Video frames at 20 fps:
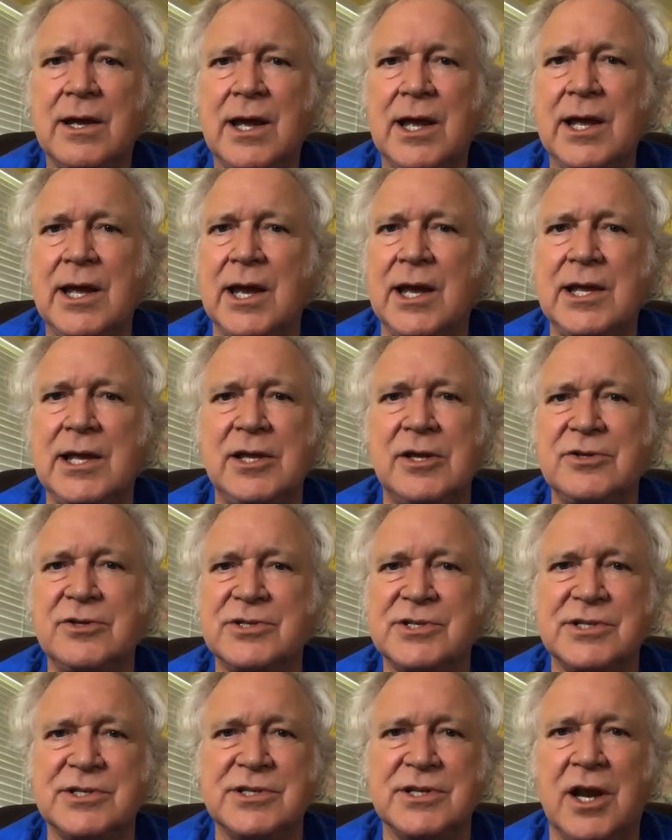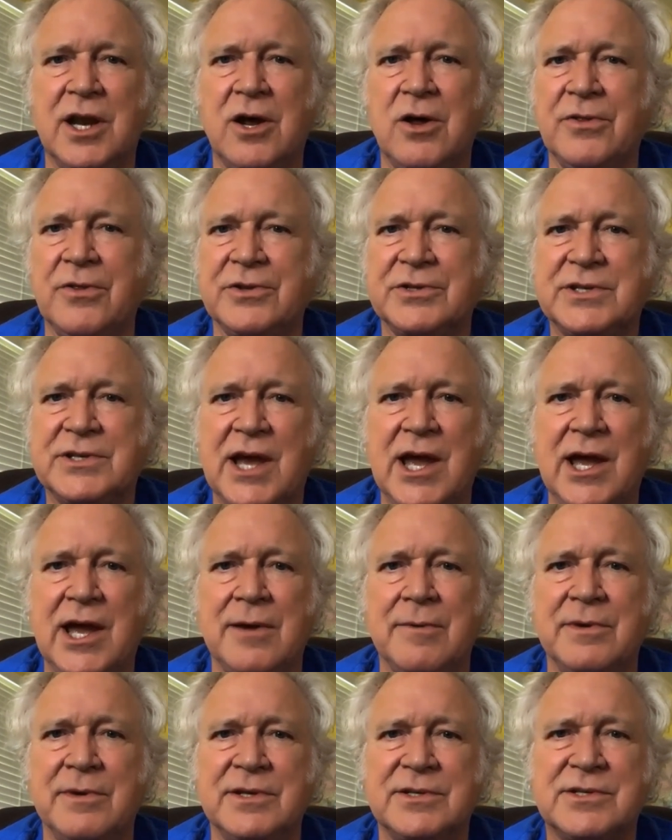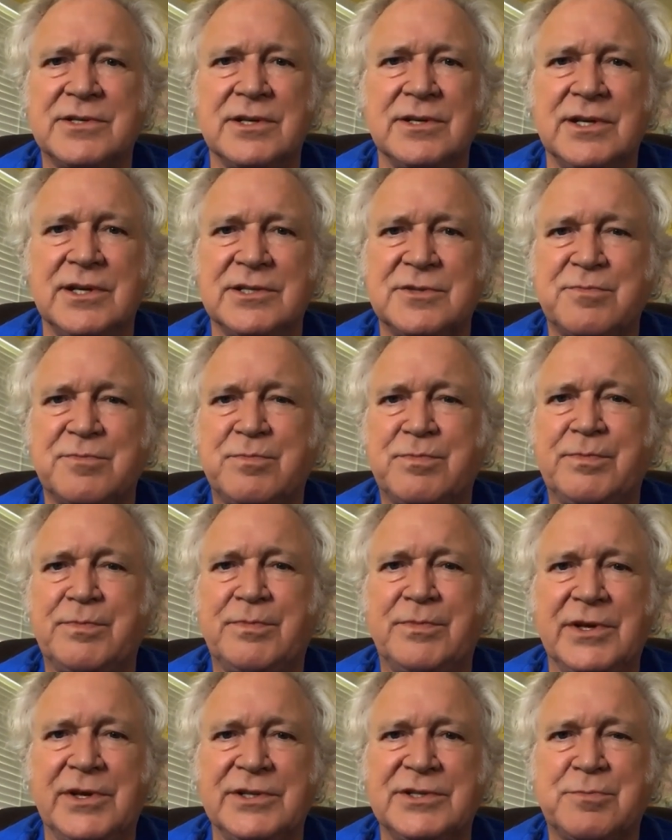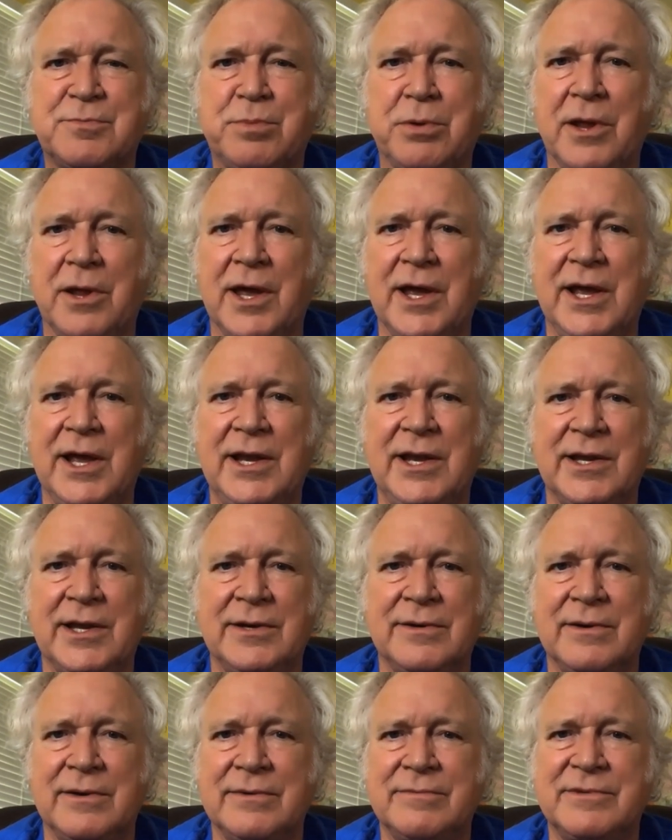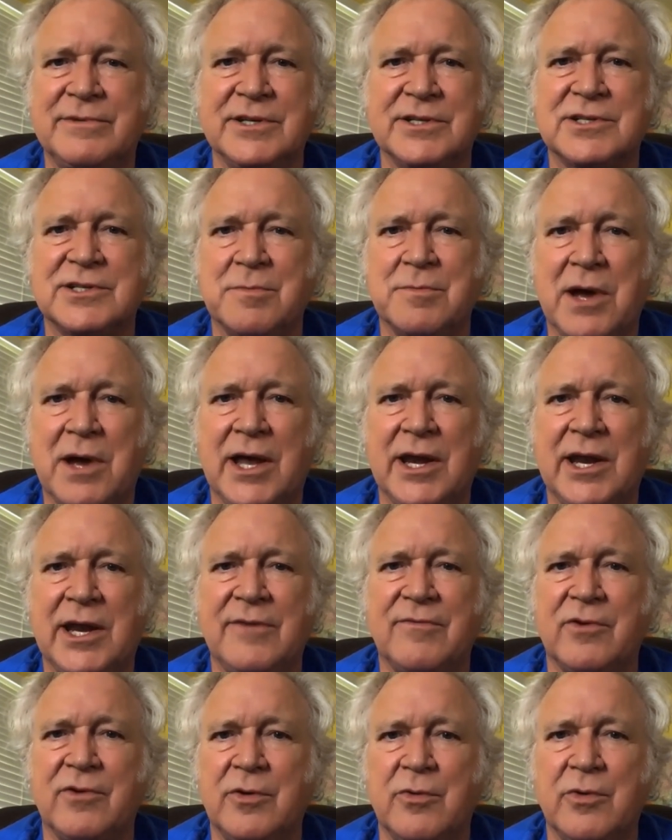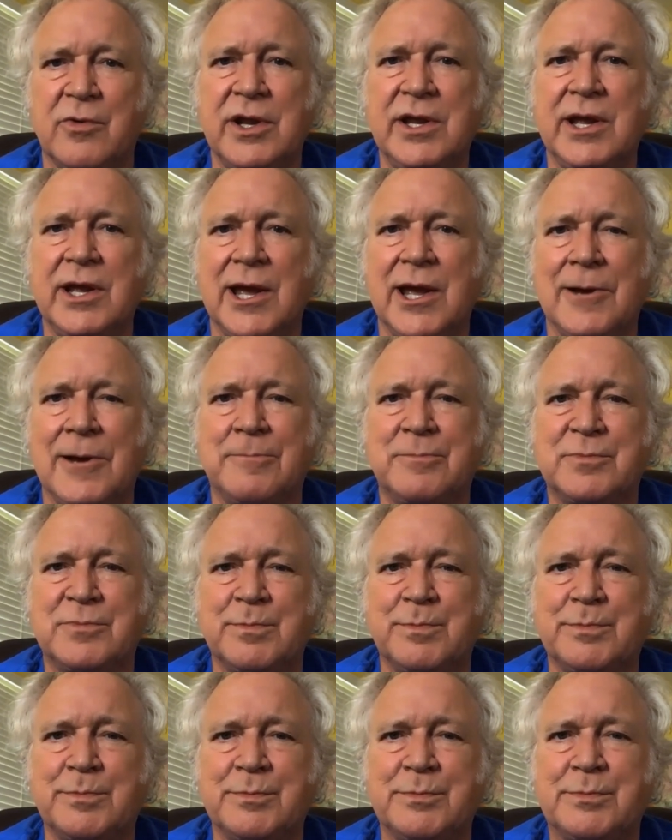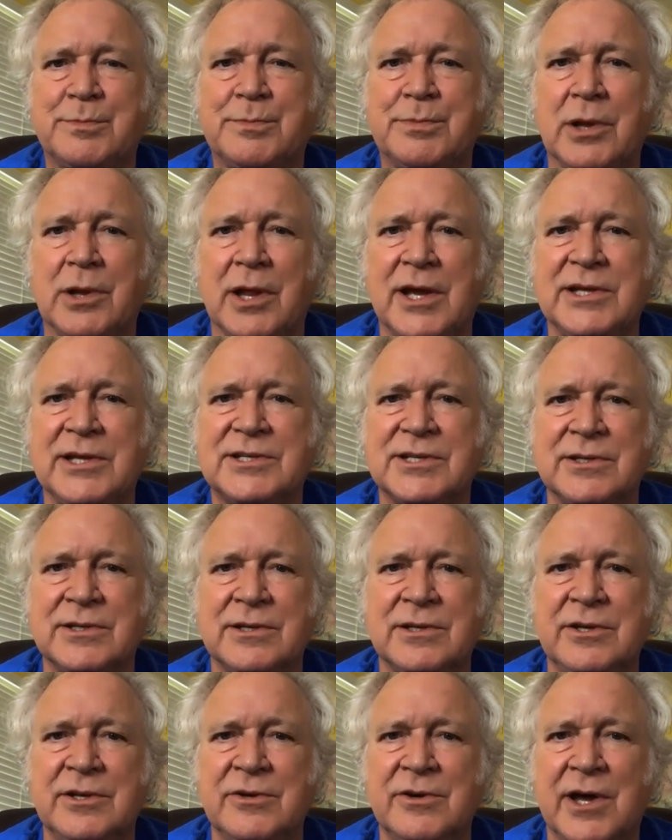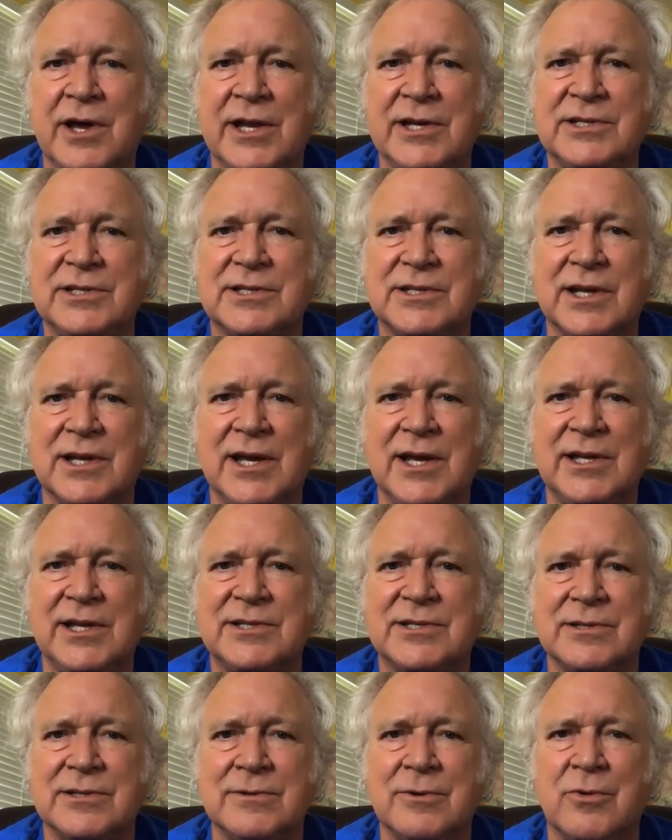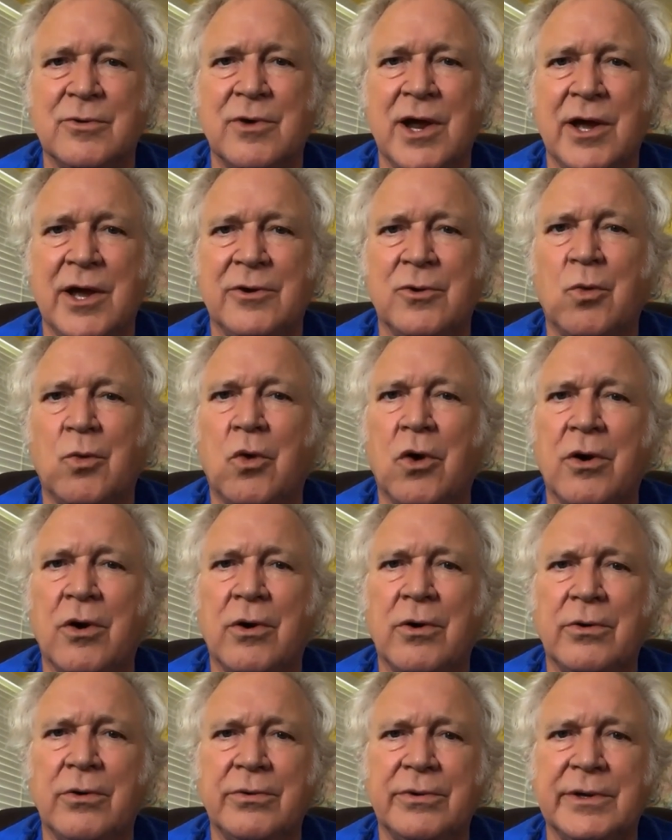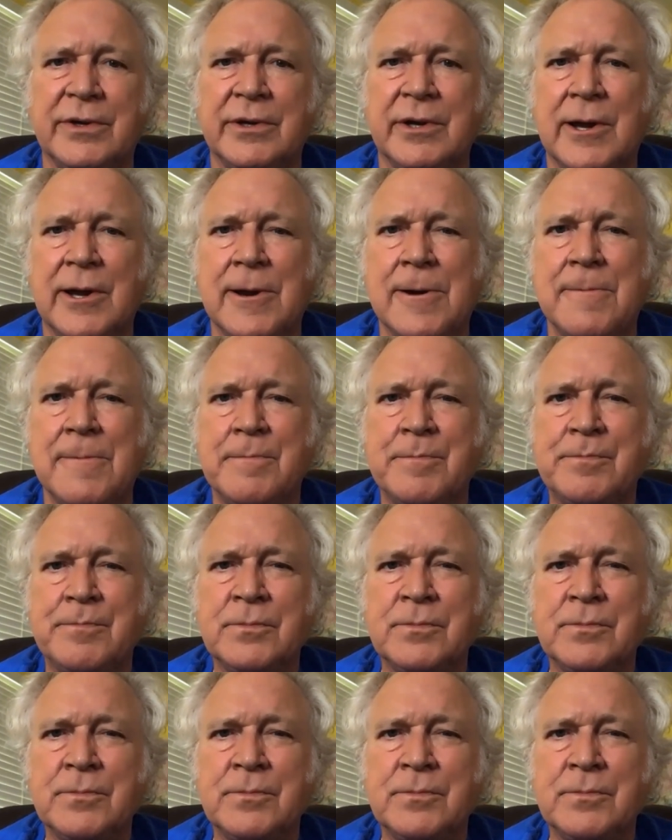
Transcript: AA uses it all the time. It's played in just about every rehab place in the United States and around the world. And